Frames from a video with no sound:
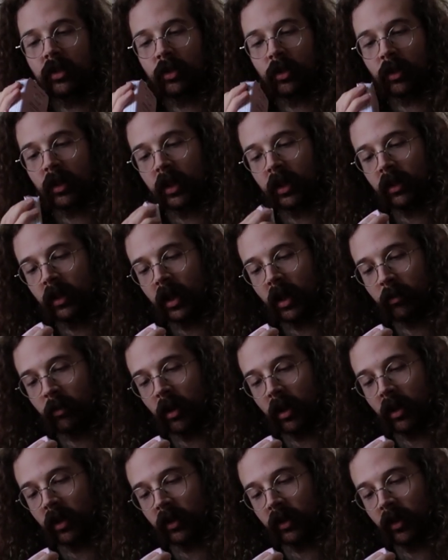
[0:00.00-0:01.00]
So clearly a
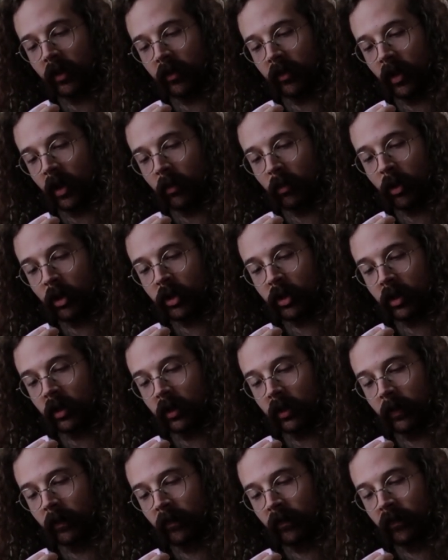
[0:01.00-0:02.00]
product of
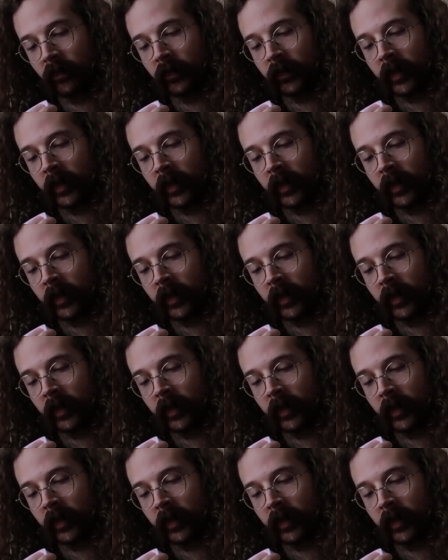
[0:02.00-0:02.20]
Portugal.